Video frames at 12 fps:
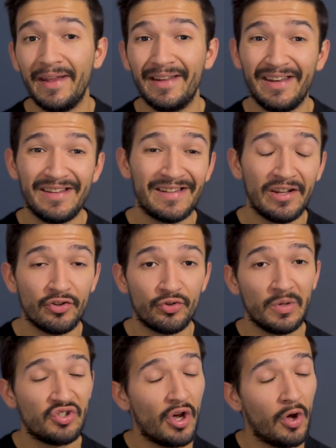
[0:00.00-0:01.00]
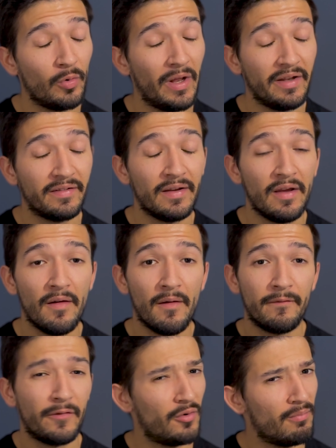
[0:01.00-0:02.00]
a Nintendo Switch OLED
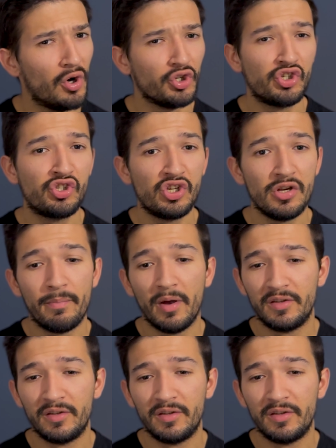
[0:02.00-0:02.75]
for a much cheaper,